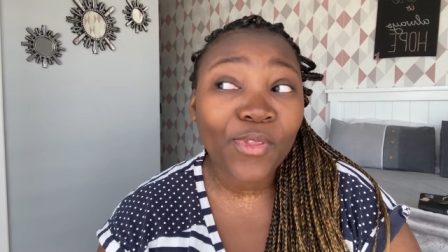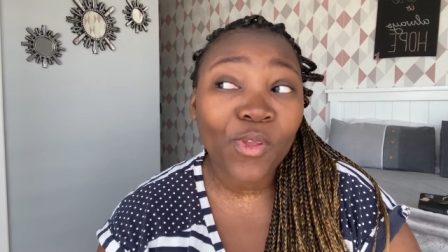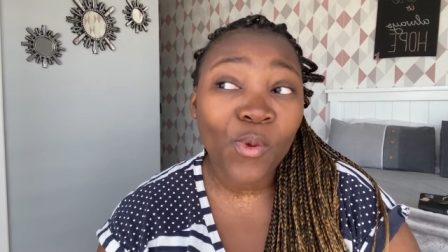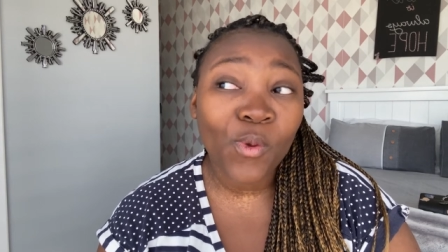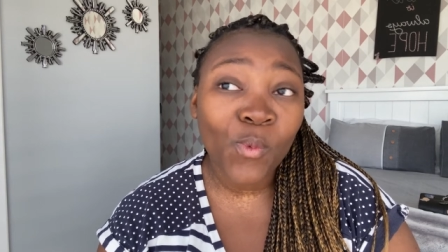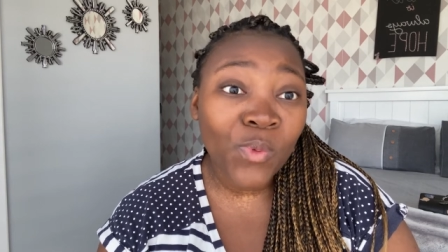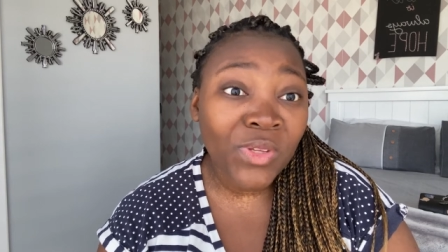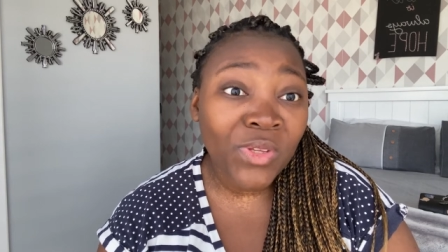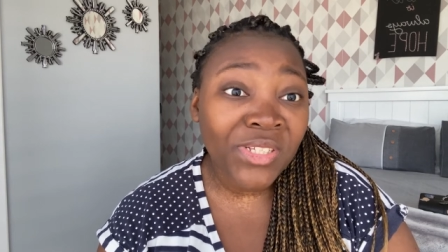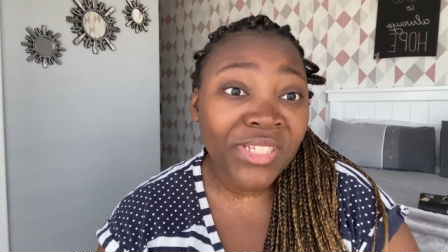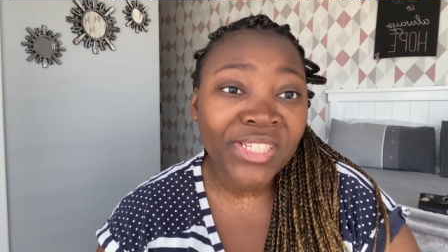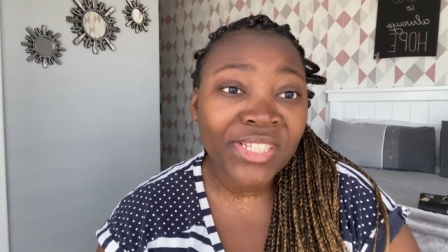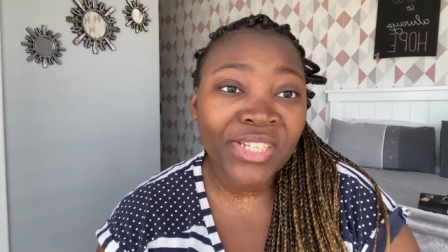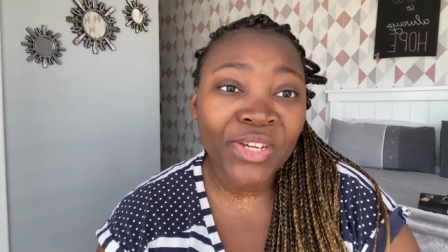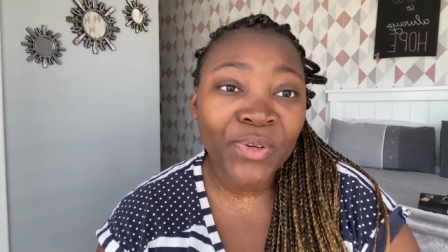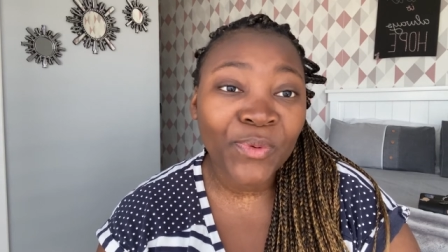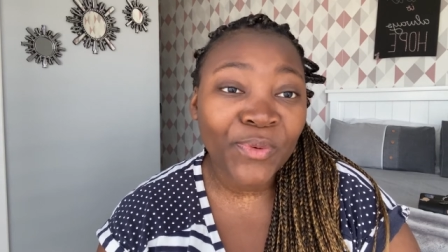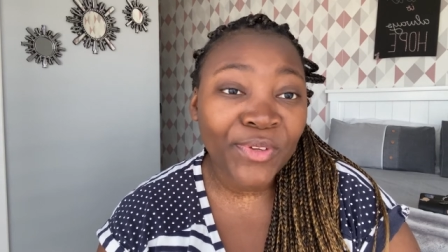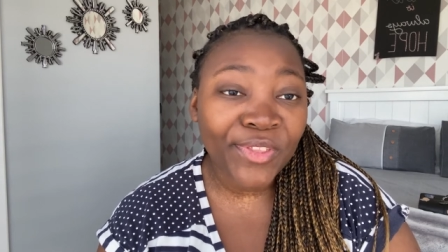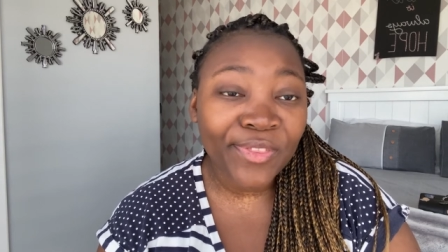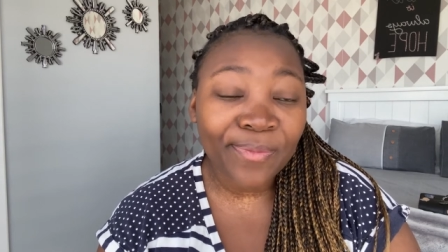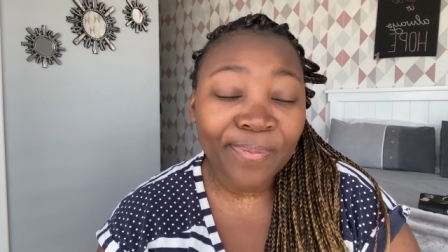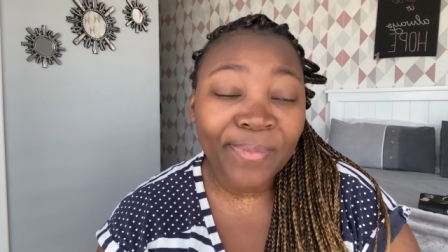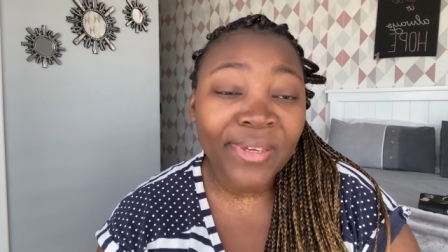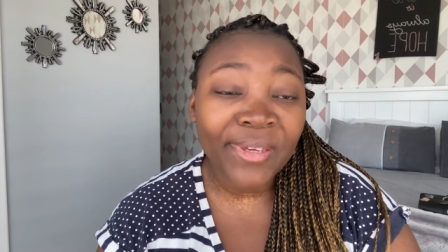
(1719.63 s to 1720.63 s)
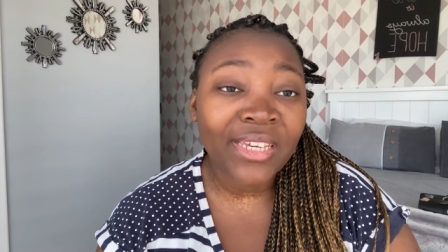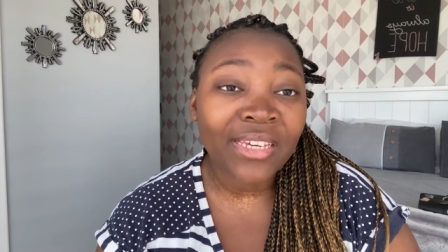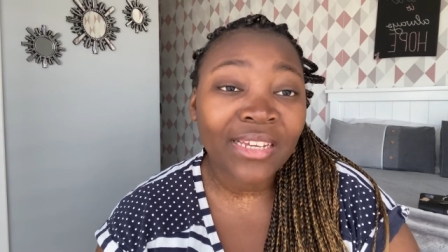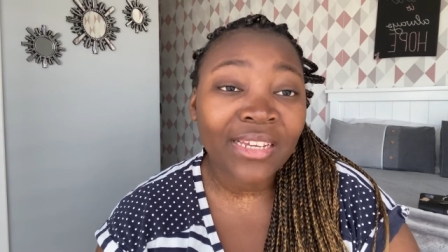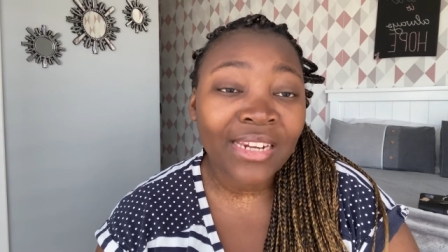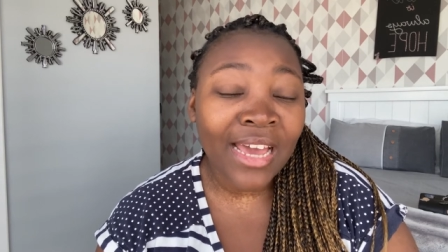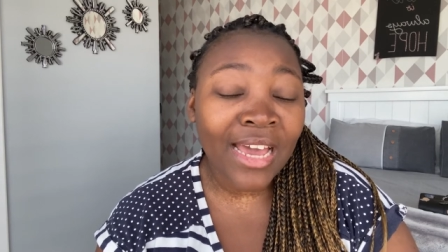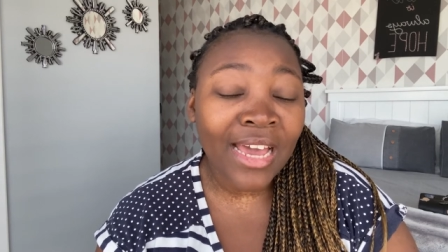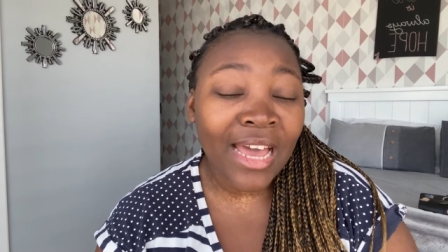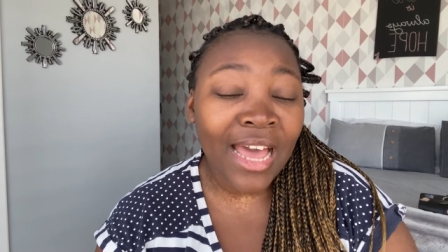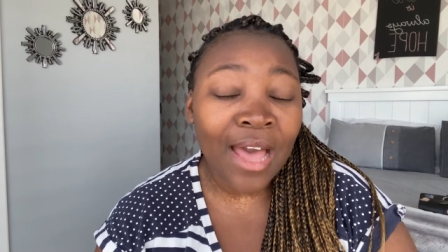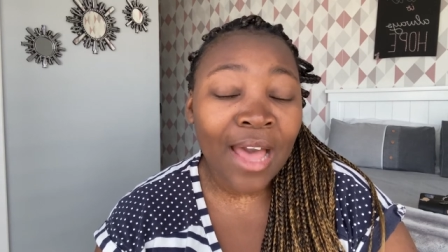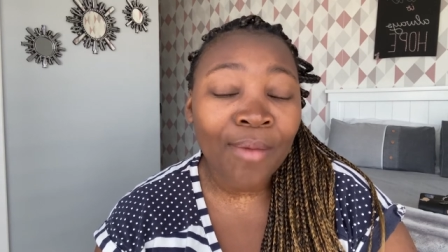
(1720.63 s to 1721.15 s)
will stick with me
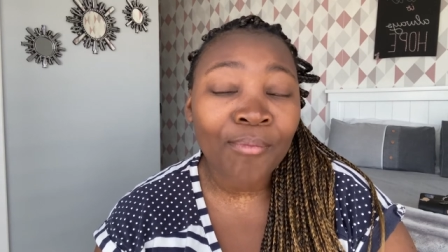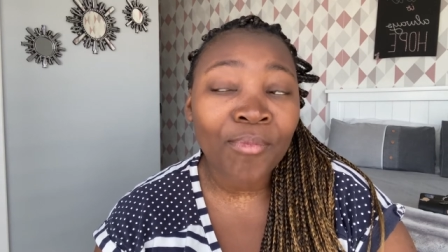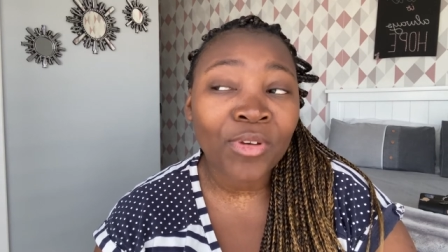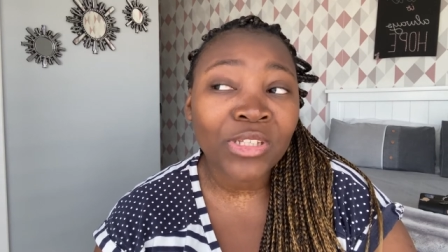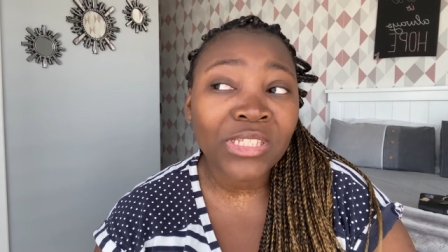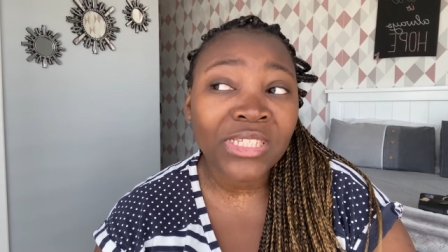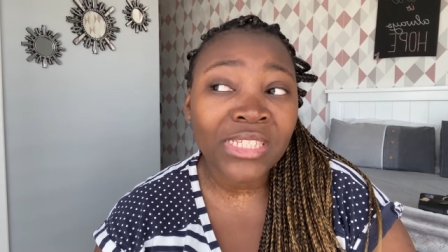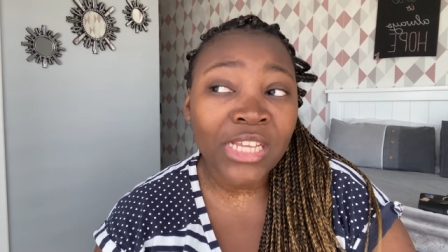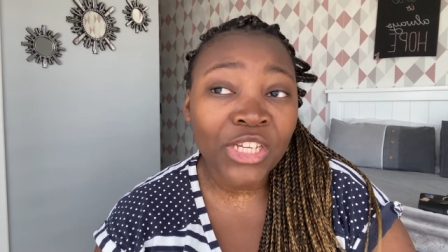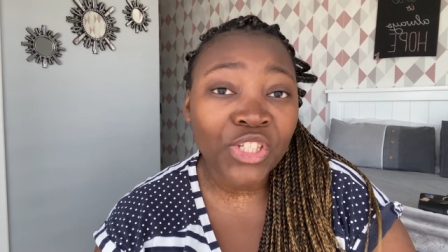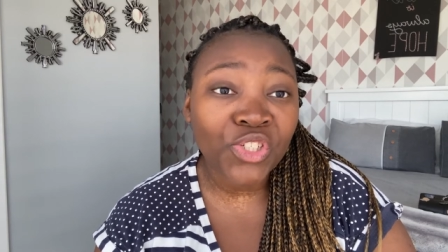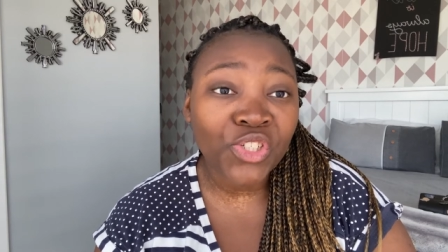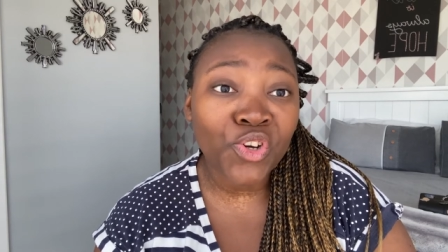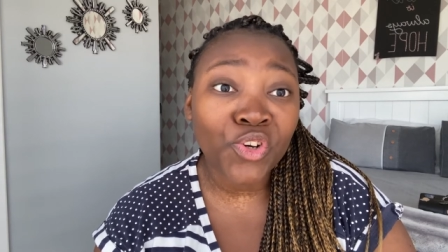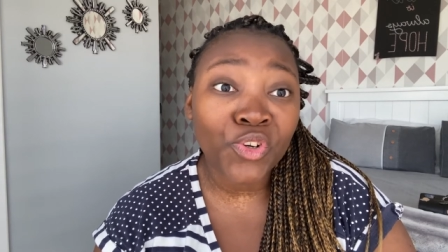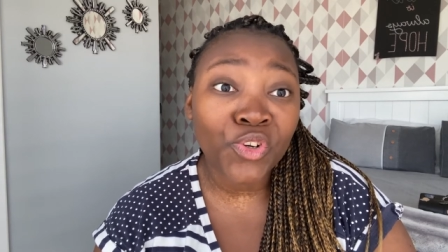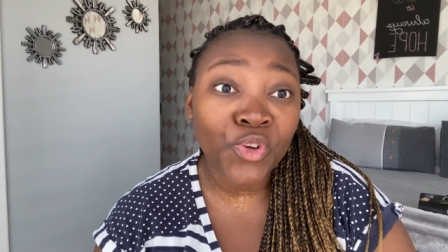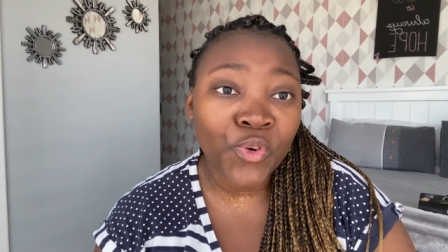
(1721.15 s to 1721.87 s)
like i'm a, such an